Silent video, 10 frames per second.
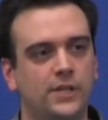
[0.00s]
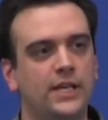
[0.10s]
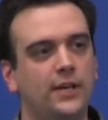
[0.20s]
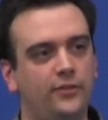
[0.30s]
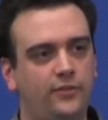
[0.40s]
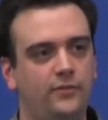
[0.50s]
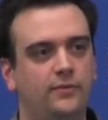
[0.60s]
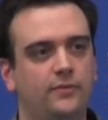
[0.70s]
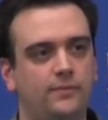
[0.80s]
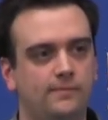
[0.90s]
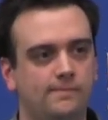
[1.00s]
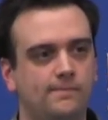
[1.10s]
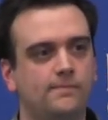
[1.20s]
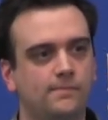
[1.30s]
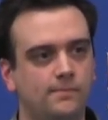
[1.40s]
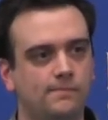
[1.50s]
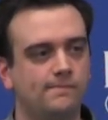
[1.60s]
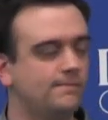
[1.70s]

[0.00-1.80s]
The nest? But the